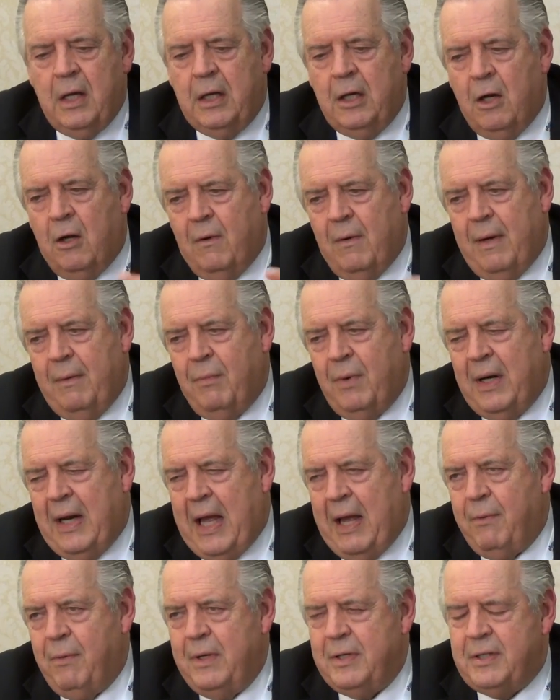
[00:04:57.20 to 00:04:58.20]
you know, when
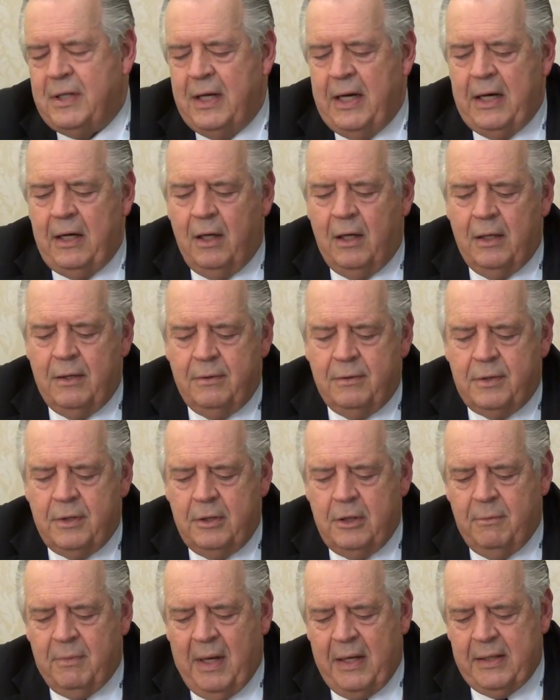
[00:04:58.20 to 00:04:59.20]
I went to England
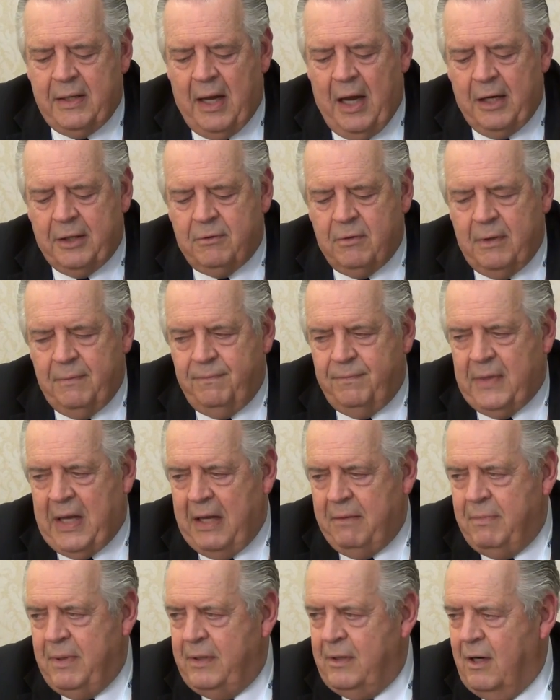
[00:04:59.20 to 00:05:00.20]
to do my doctorate,
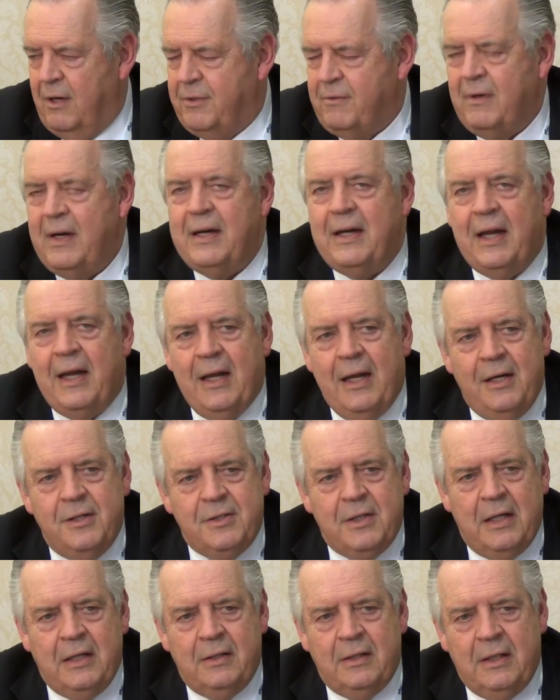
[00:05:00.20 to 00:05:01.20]
I'd been there three
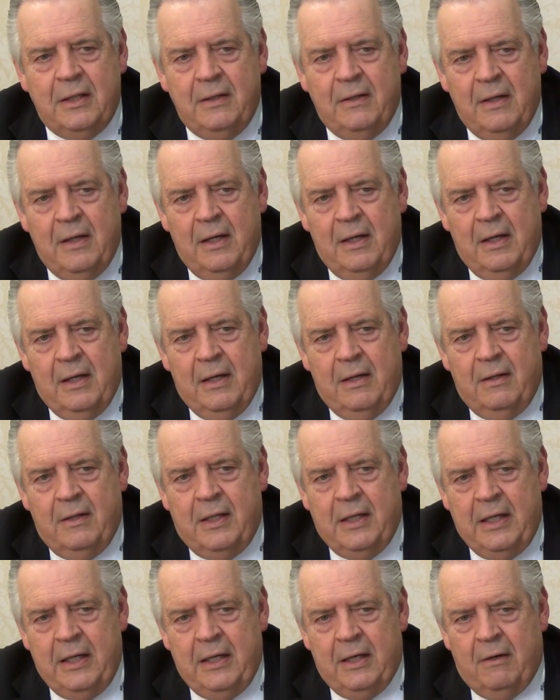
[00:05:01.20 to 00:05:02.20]
days, and the,
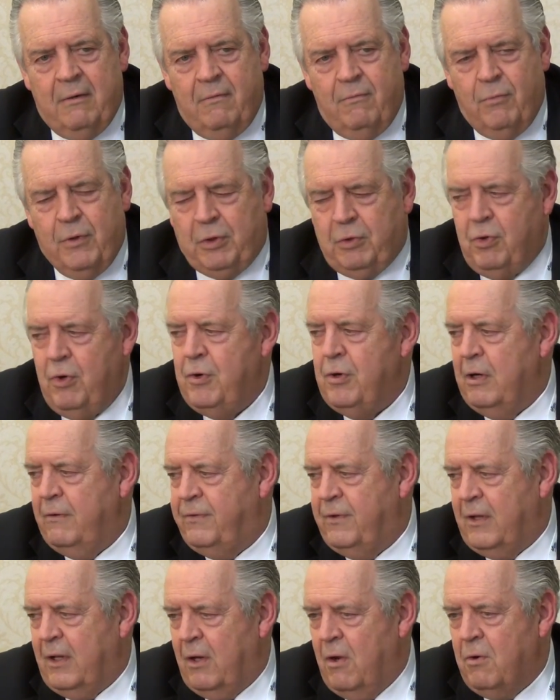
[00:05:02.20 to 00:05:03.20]
the uh, recruiter
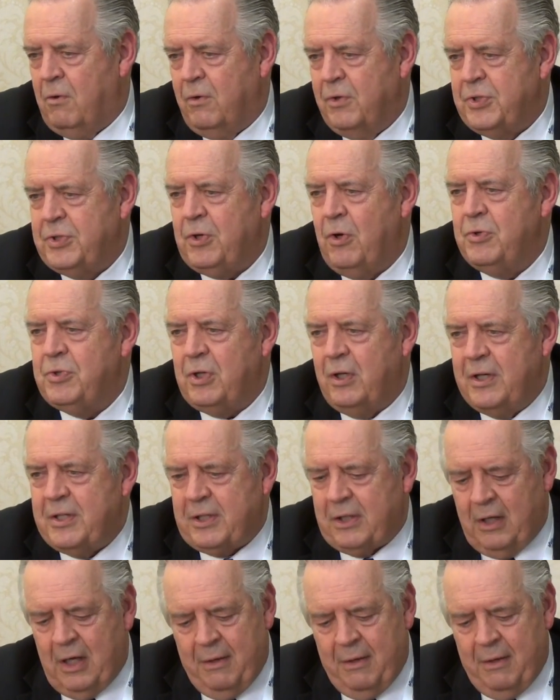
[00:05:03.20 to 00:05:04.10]
for the local socialist